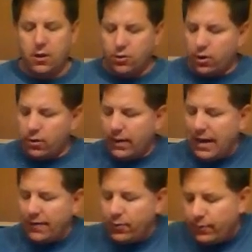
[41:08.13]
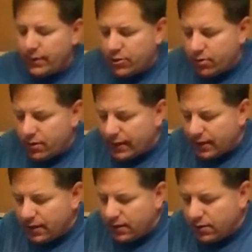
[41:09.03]
So you might have to do a bit of
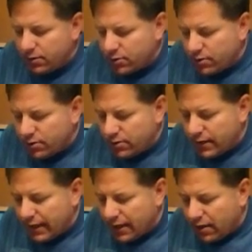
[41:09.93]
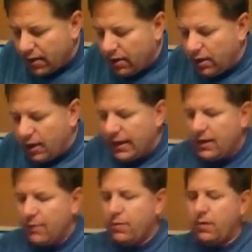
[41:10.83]
trimming to get it all
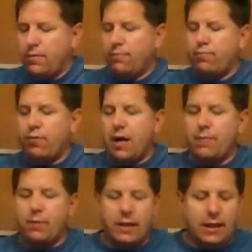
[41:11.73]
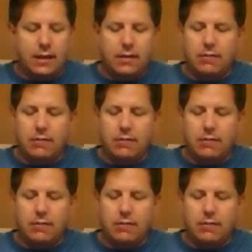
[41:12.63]
lined up properly.